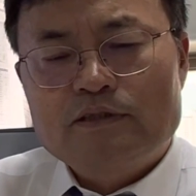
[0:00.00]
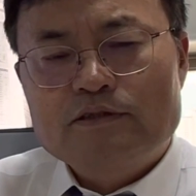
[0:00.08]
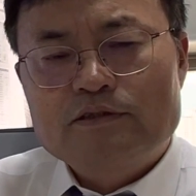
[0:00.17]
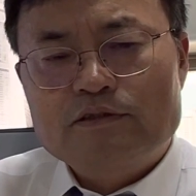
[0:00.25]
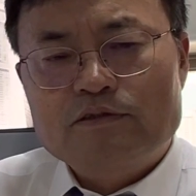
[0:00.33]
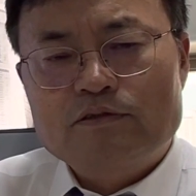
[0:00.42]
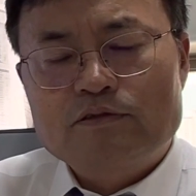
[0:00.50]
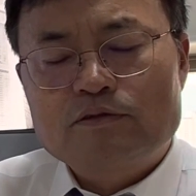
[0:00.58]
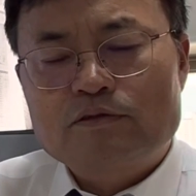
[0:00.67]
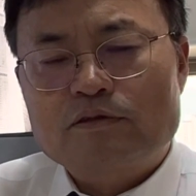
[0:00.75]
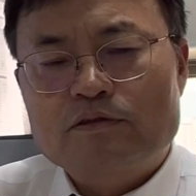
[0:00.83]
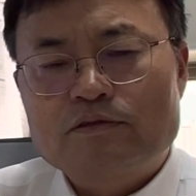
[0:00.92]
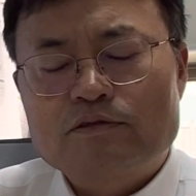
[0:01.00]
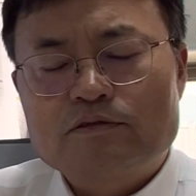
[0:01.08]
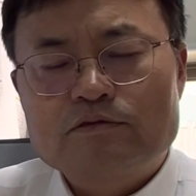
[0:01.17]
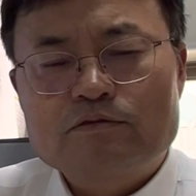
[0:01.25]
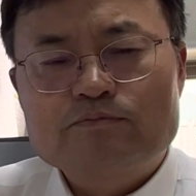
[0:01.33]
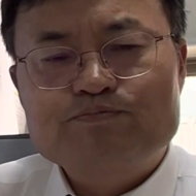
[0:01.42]
So
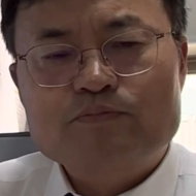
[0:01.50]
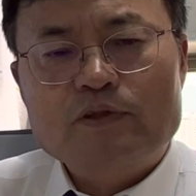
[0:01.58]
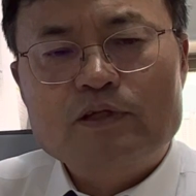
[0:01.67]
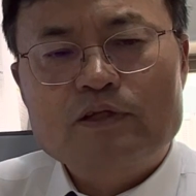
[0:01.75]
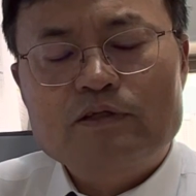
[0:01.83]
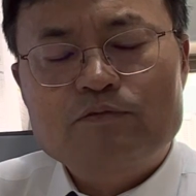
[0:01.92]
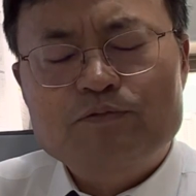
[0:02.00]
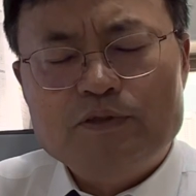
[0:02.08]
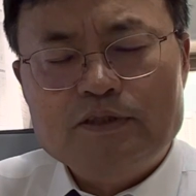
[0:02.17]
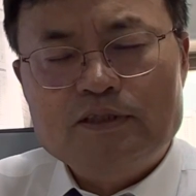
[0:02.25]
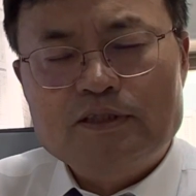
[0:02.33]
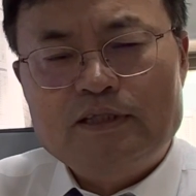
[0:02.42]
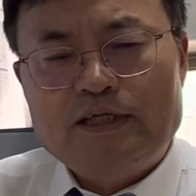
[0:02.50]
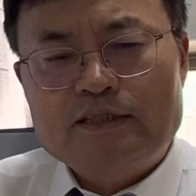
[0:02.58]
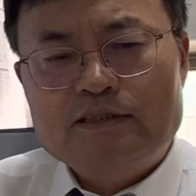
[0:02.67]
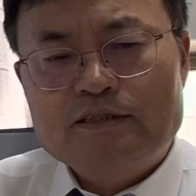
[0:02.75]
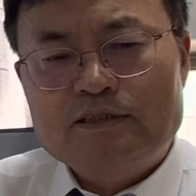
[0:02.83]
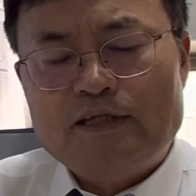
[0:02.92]
first
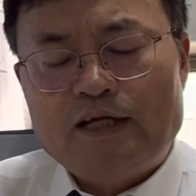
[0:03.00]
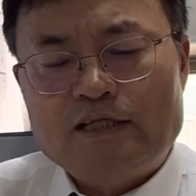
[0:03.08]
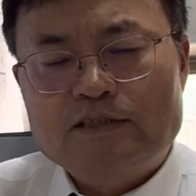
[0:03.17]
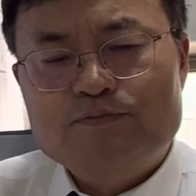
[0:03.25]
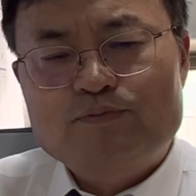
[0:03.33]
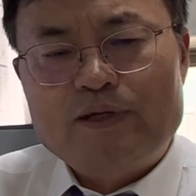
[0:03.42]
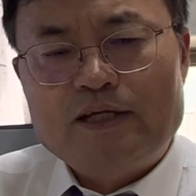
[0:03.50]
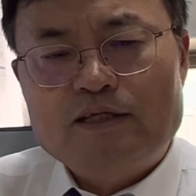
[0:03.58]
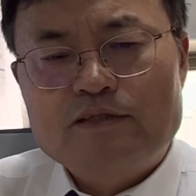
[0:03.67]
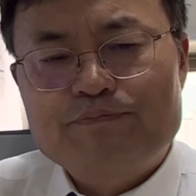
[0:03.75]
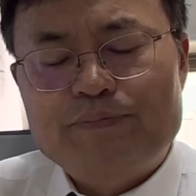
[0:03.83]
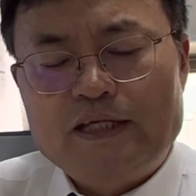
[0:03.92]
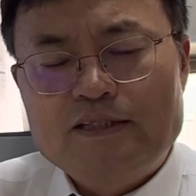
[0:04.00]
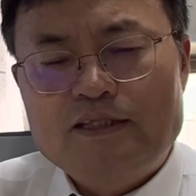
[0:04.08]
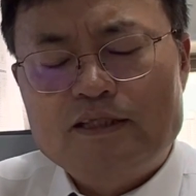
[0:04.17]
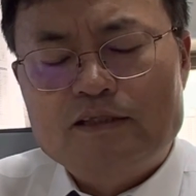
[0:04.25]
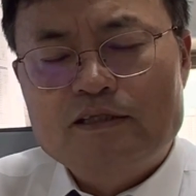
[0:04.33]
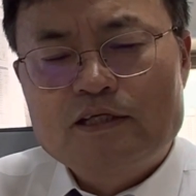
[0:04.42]
class I explain
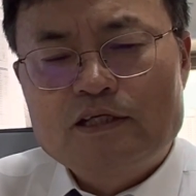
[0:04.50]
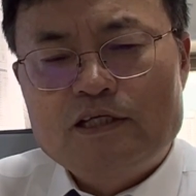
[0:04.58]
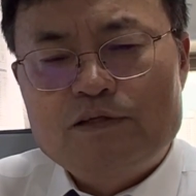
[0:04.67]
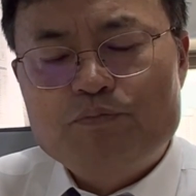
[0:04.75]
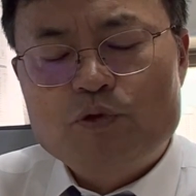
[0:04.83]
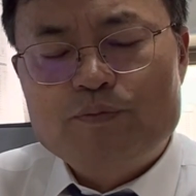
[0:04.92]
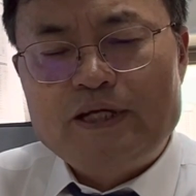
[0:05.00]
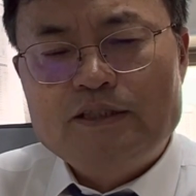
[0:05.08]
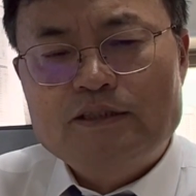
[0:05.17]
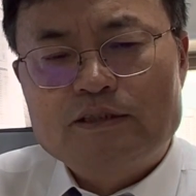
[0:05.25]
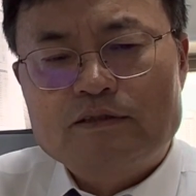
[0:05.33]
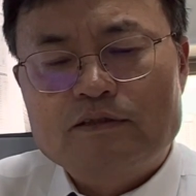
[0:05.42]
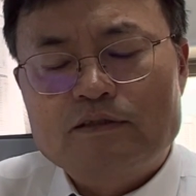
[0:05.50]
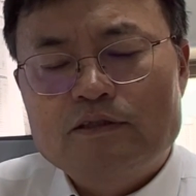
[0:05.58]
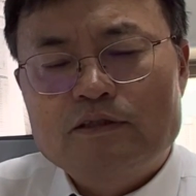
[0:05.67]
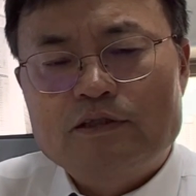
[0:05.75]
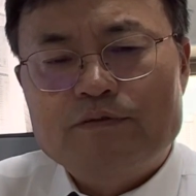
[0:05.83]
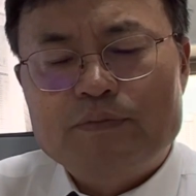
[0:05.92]
basic information
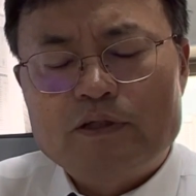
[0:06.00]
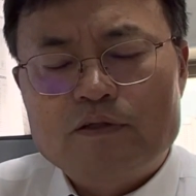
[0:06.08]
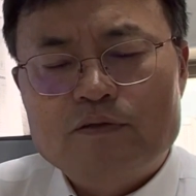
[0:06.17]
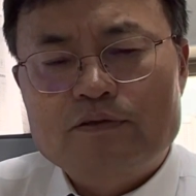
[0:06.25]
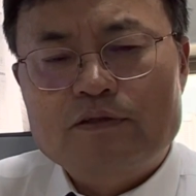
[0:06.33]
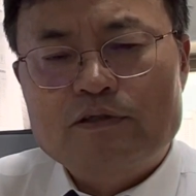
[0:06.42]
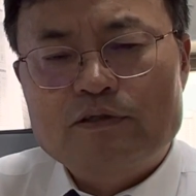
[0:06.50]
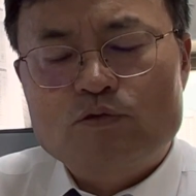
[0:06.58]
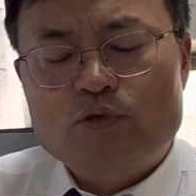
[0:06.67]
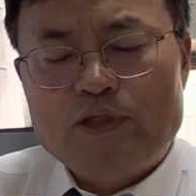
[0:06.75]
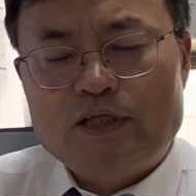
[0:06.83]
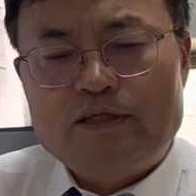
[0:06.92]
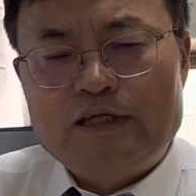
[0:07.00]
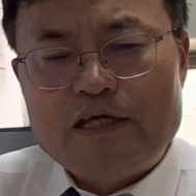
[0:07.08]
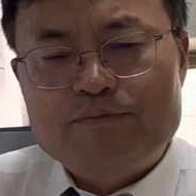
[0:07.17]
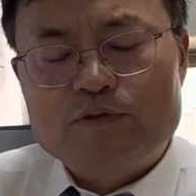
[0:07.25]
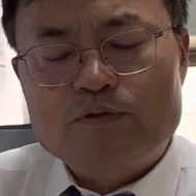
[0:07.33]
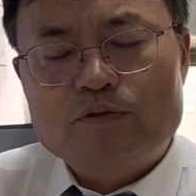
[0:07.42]
about Korean
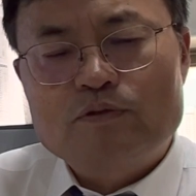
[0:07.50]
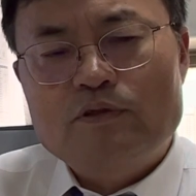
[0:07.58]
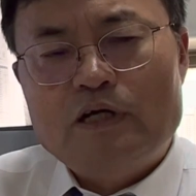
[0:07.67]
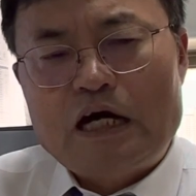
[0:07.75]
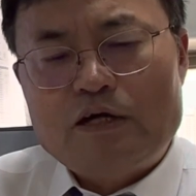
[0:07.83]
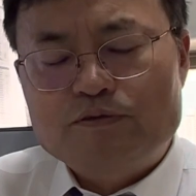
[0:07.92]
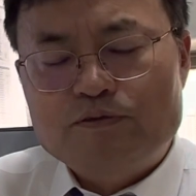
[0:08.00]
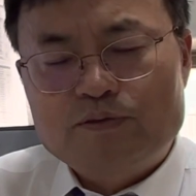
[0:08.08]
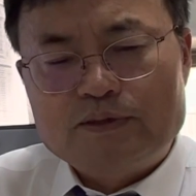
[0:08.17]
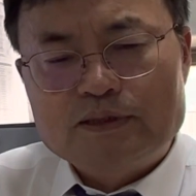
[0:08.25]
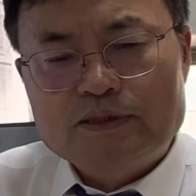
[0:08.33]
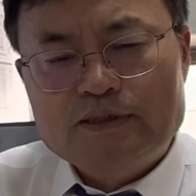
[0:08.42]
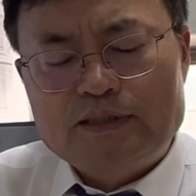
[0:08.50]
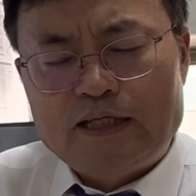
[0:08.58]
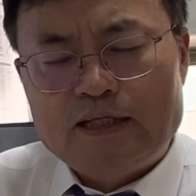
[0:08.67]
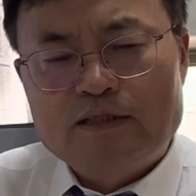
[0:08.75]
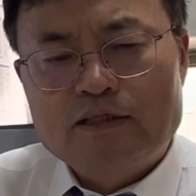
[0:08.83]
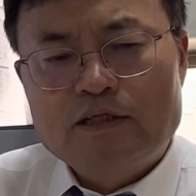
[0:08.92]
labor law, how to
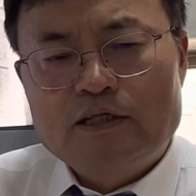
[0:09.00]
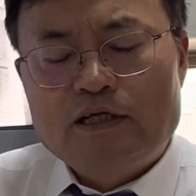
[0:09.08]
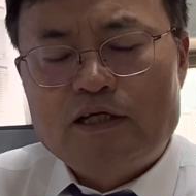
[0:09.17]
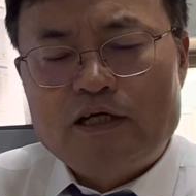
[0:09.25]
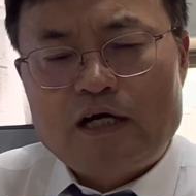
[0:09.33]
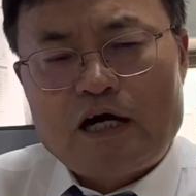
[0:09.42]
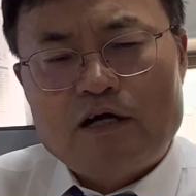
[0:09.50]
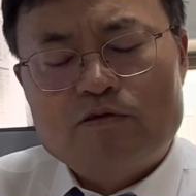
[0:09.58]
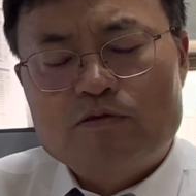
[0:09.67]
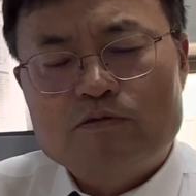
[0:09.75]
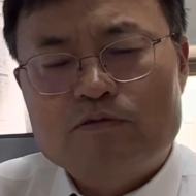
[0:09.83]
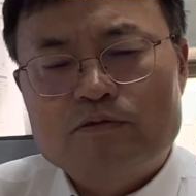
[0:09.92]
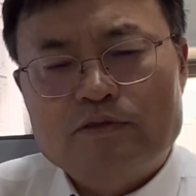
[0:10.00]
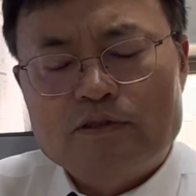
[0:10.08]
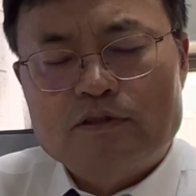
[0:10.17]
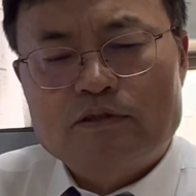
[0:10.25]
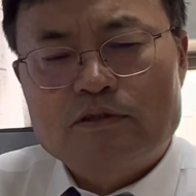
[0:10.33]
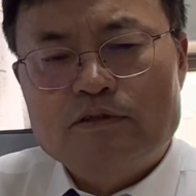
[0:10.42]
understand how
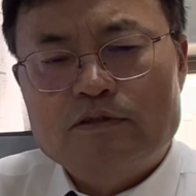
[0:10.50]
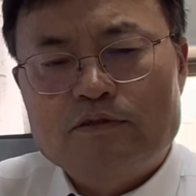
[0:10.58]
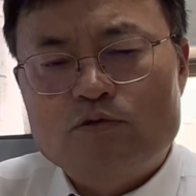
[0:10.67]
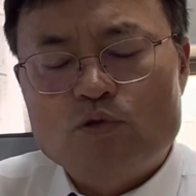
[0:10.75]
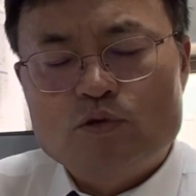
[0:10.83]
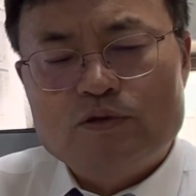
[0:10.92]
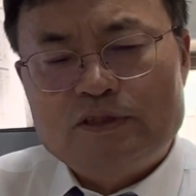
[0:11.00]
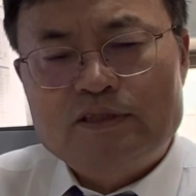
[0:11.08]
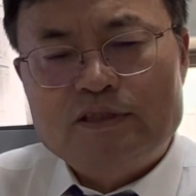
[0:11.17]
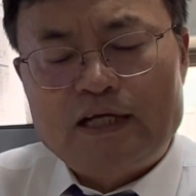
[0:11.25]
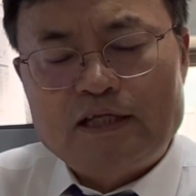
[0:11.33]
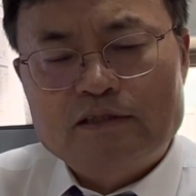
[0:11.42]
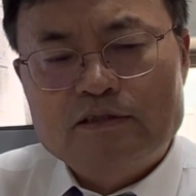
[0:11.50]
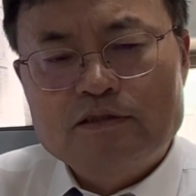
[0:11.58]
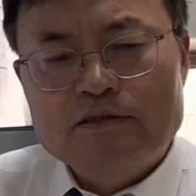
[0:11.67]
the law is like.